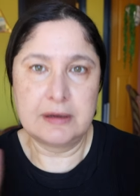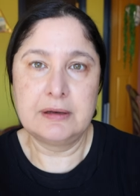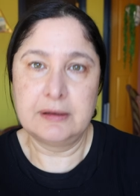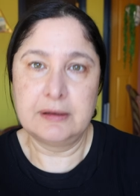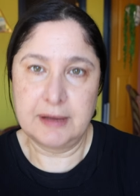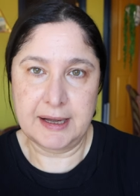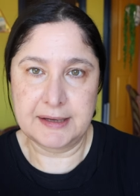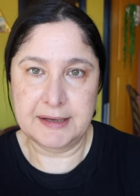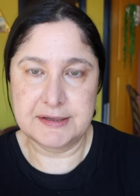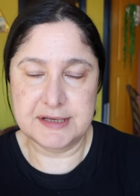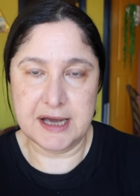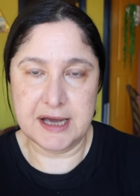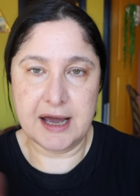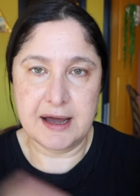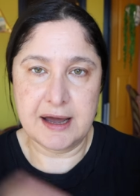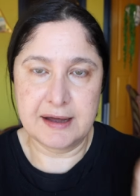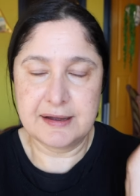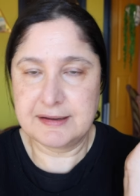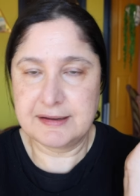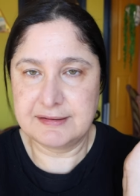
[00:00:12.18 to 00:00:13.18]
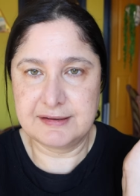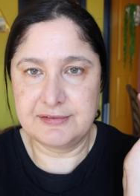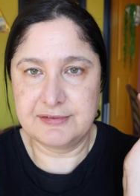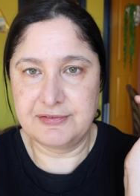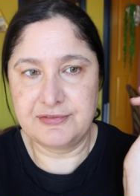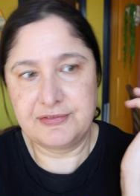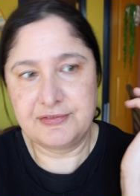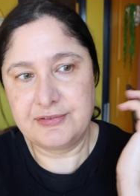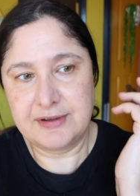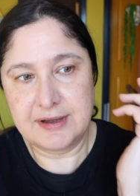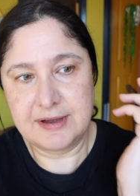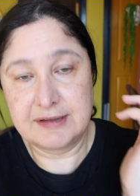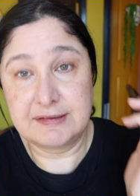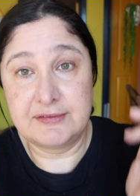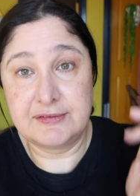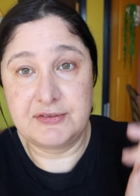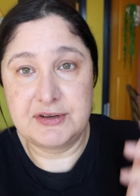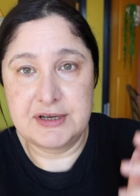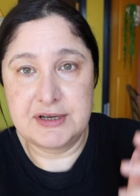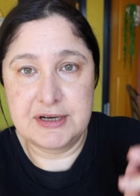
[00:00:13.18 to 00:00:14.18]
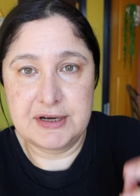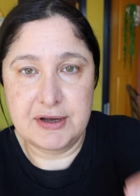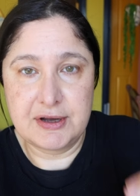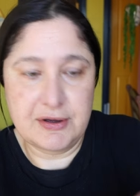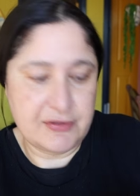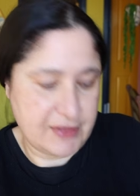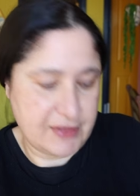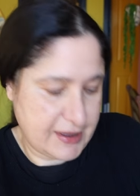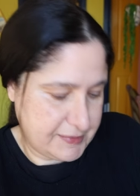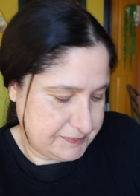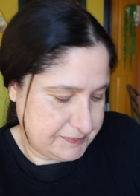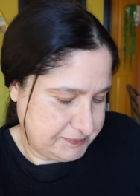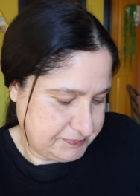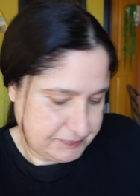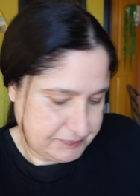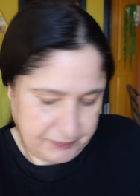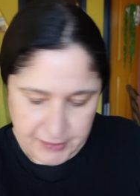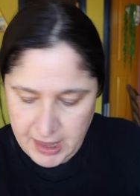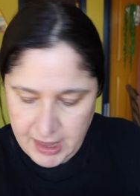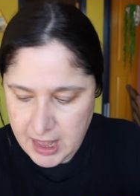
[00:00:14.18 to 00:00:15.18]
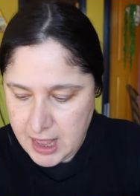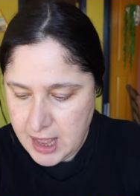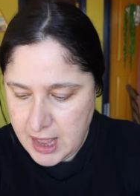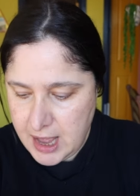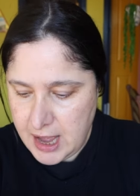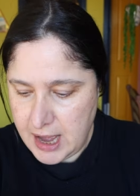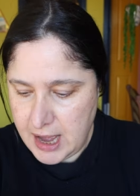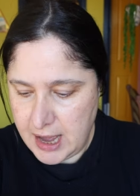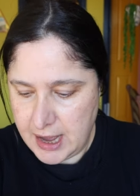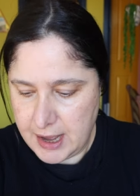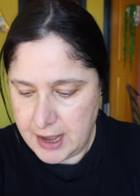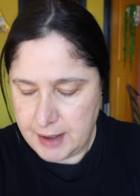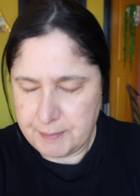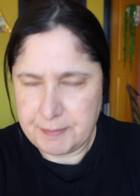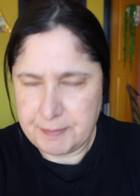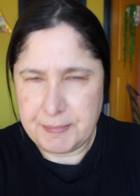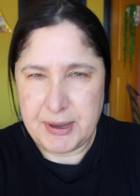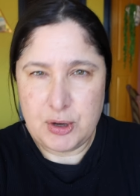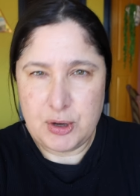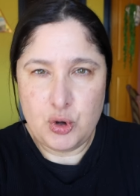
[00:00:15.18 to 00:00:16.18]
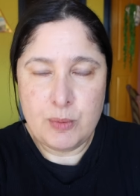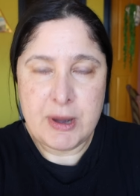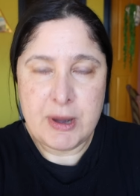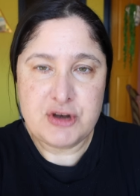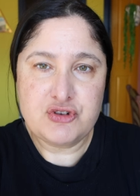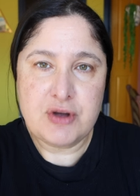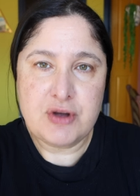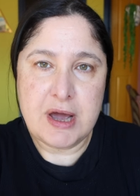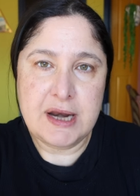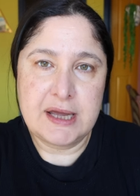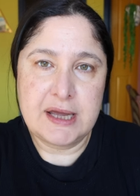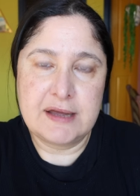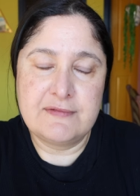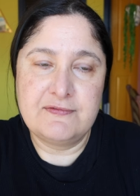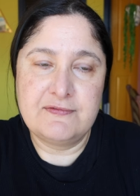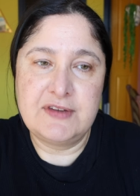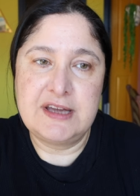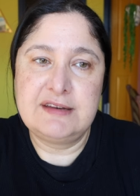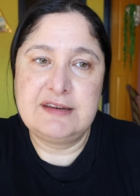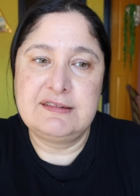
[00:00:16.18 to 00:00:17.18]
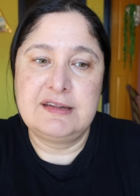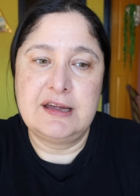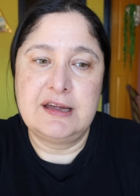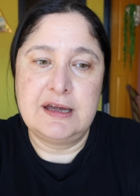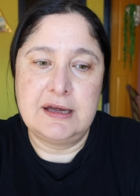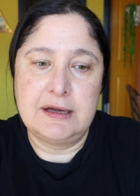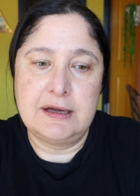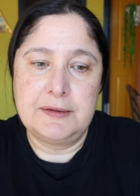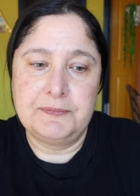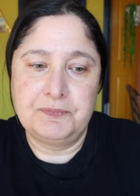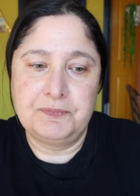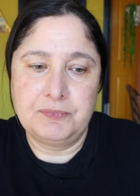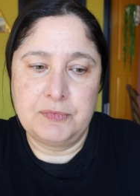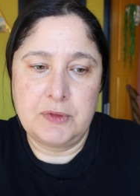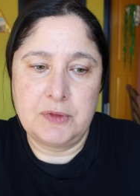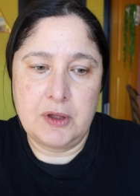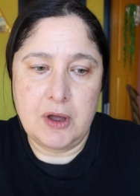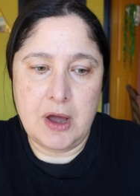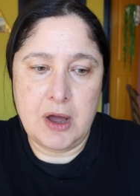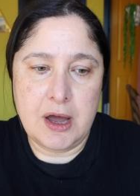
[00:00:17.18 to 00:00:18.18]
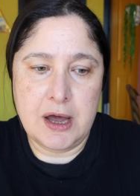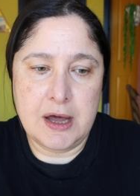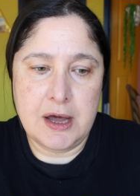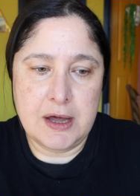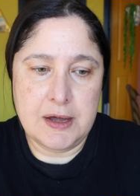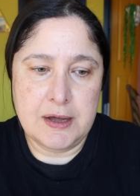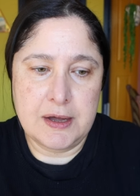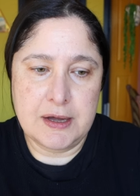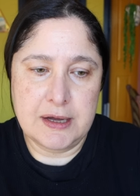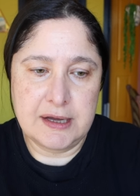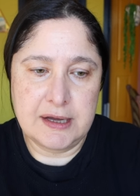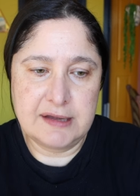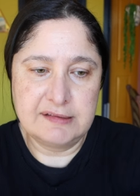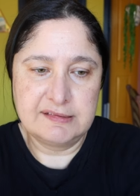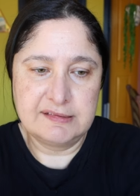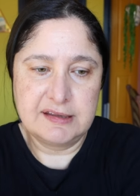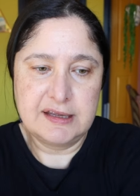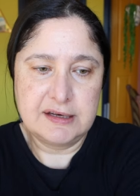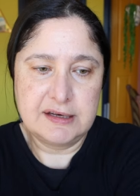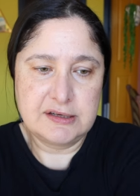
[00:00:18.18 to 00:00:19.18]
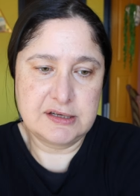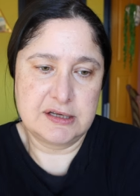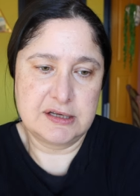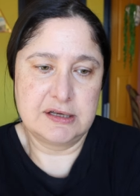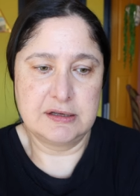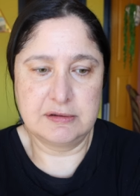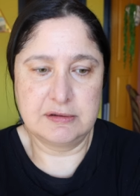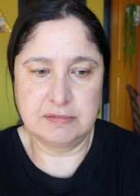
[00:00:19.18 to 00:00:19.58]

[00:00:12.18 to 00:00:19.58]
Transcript: like duh as if as if you didn't know that um, but who am I trying to convince here? Uh, is it